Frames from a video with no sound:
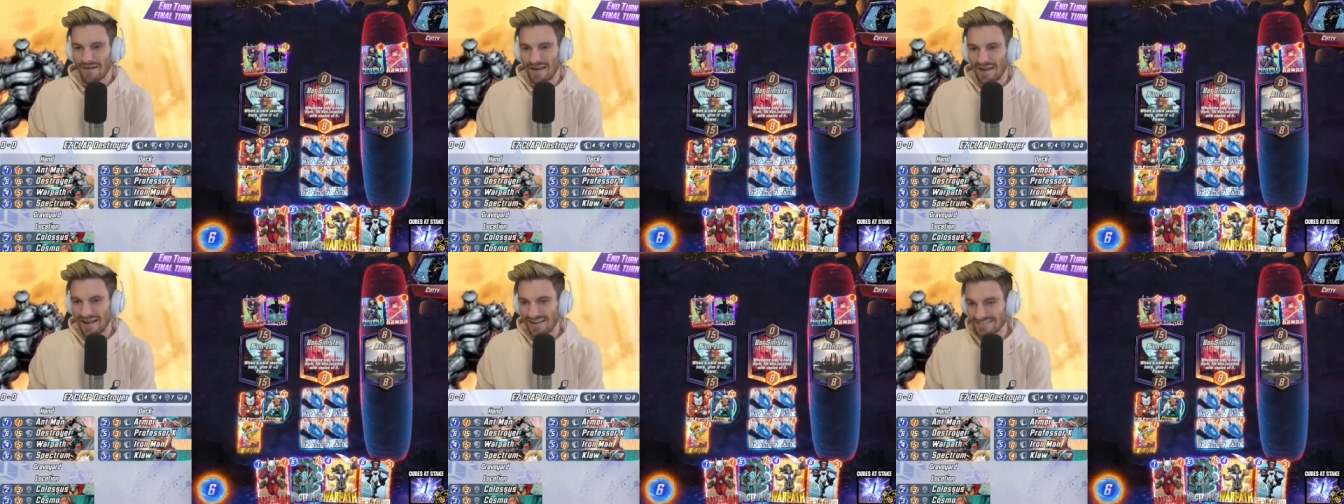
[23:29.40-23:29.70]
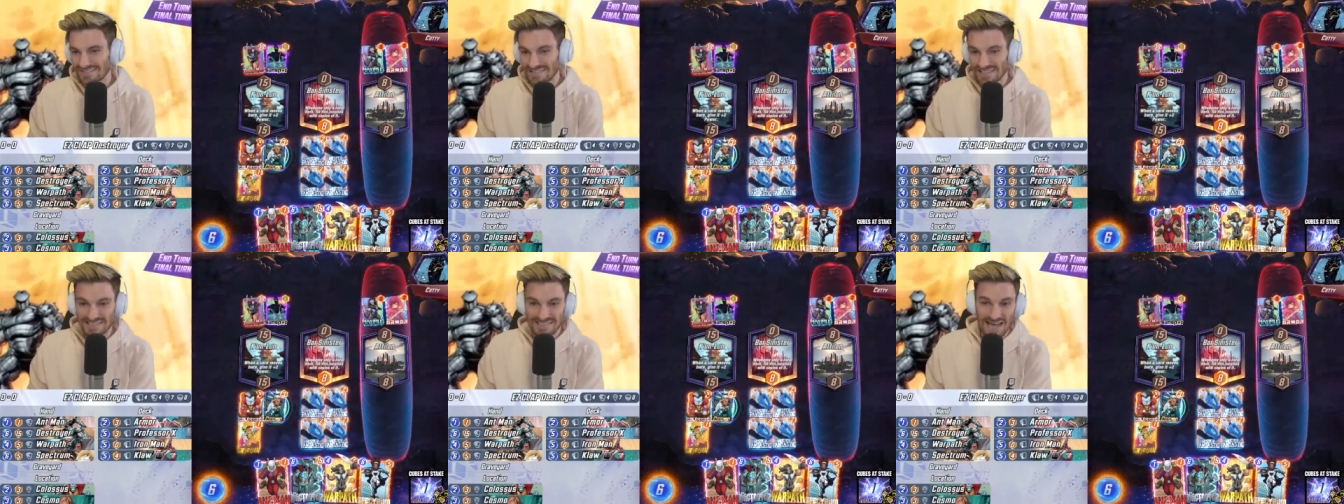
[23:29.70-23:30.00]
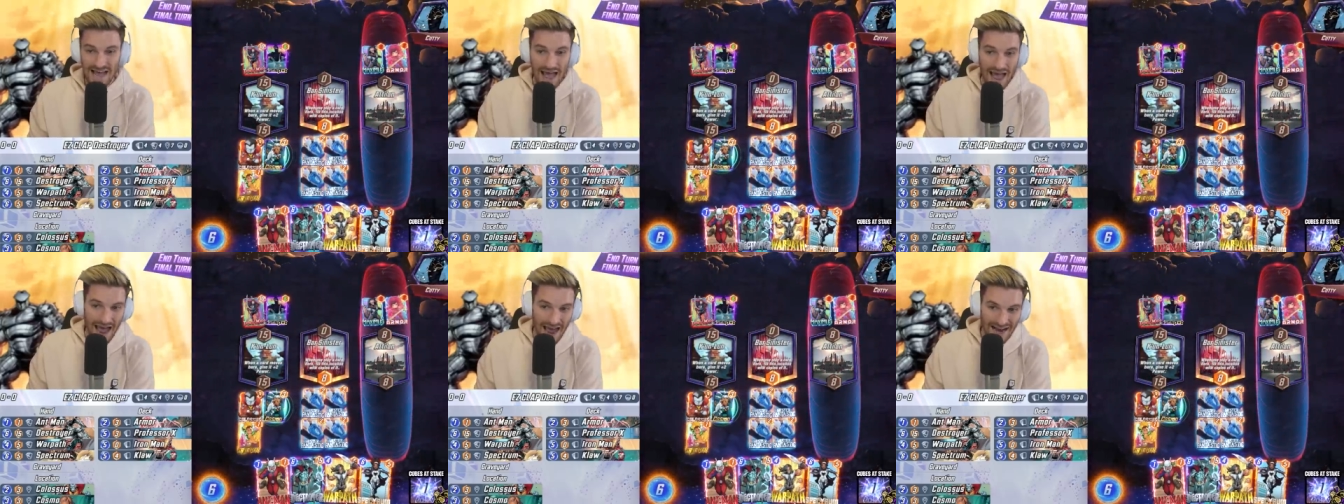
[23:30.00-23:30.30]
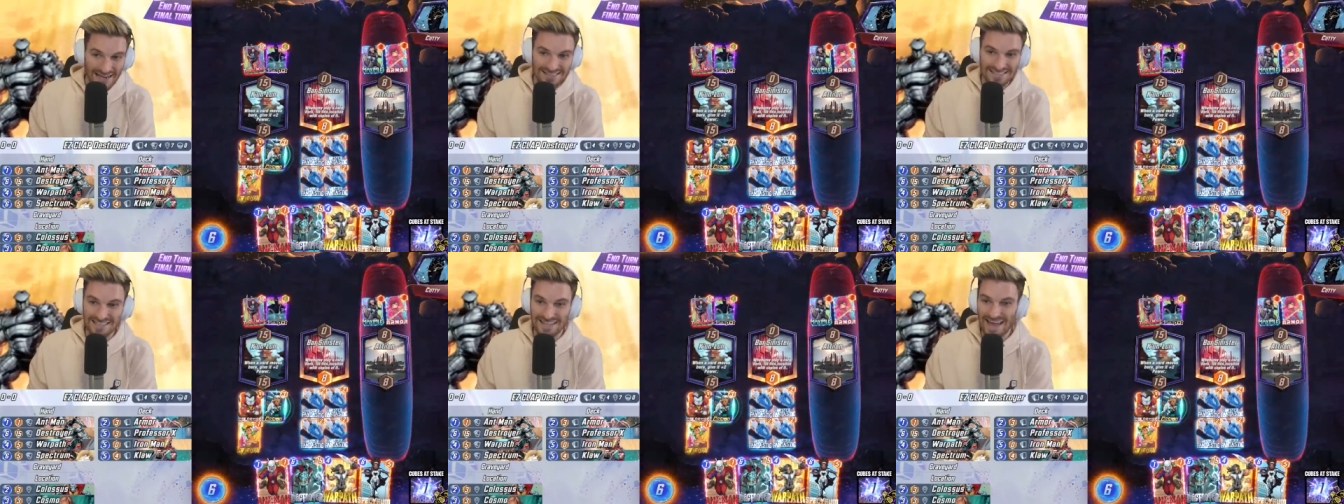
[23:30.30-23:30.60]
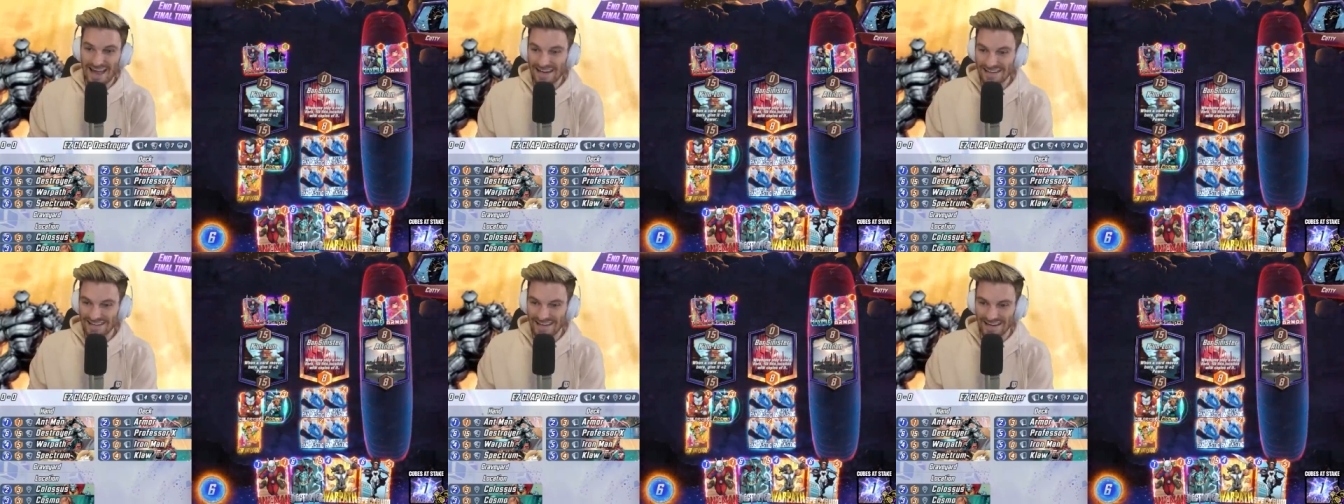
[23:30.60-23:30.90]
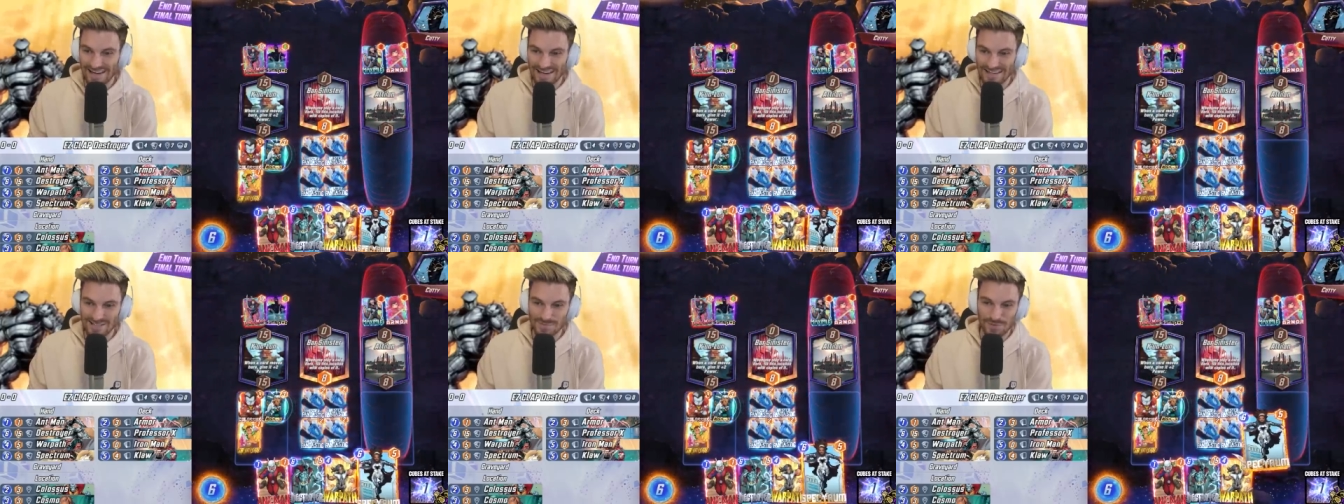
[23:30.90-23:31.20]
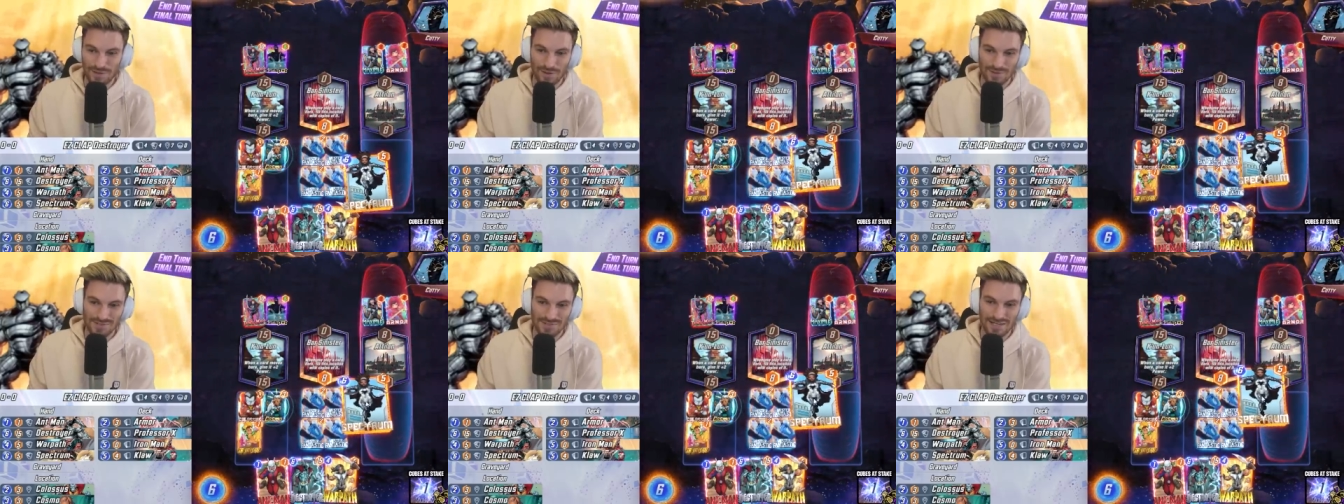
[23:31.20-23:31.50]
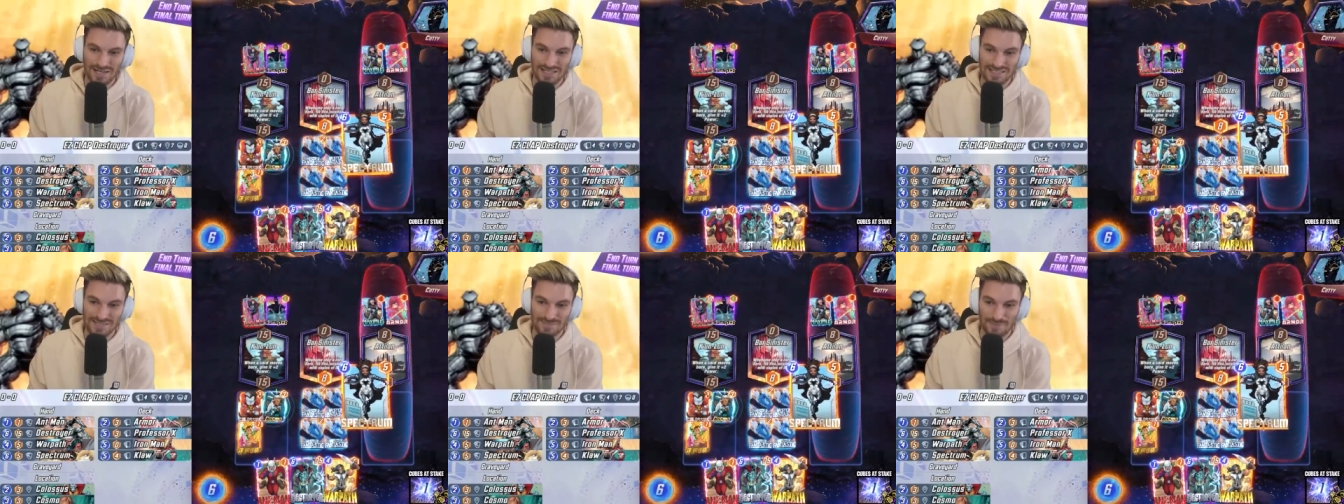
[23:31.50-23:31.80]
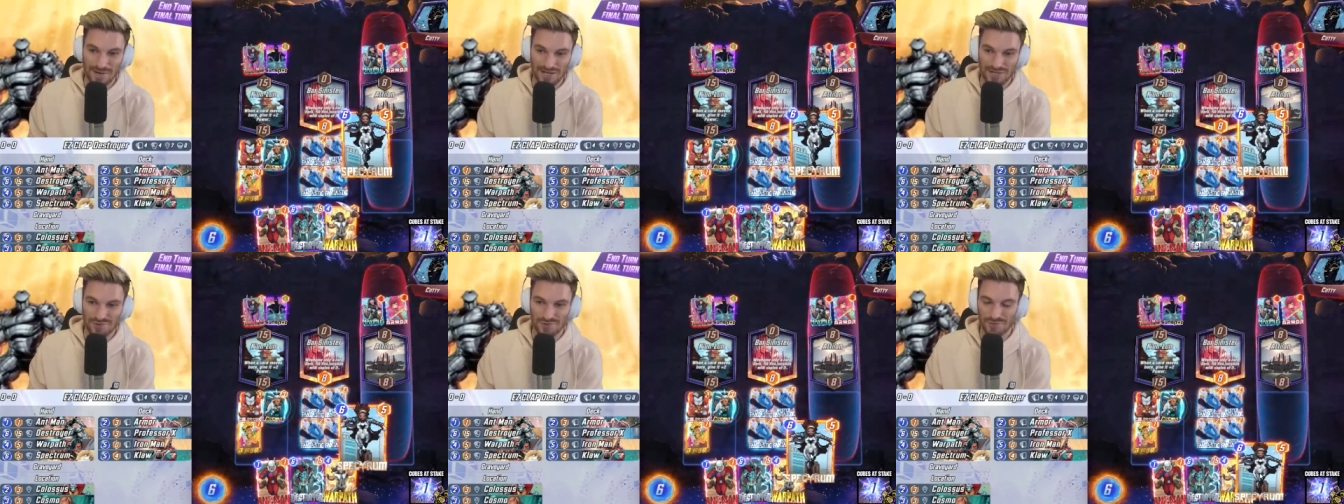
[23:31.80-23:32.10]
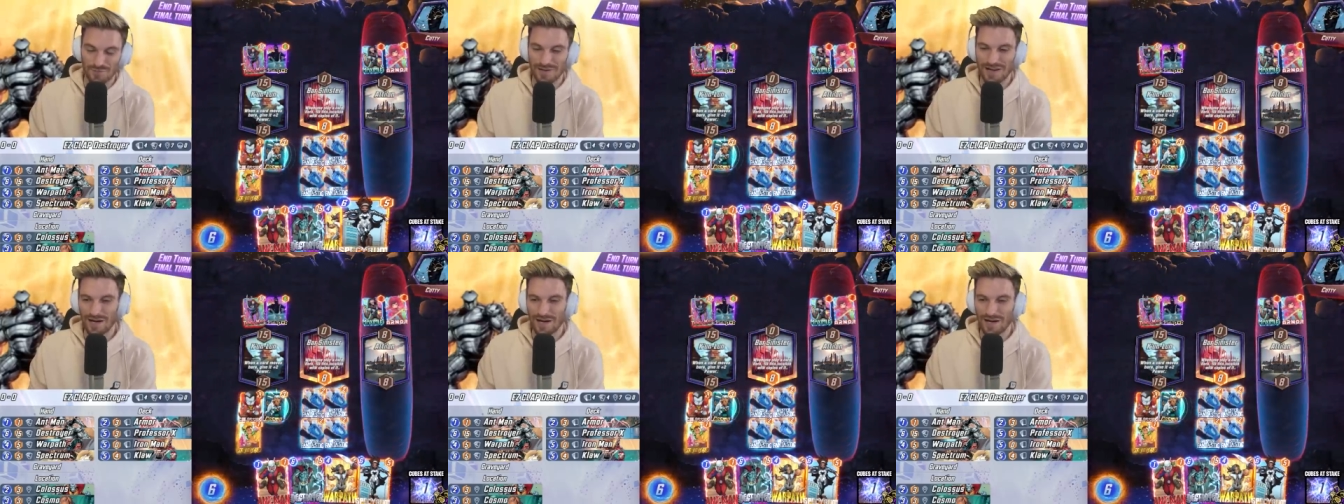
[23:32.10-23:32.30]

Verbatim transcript: And just to add to that chaos, we also got Spectrum.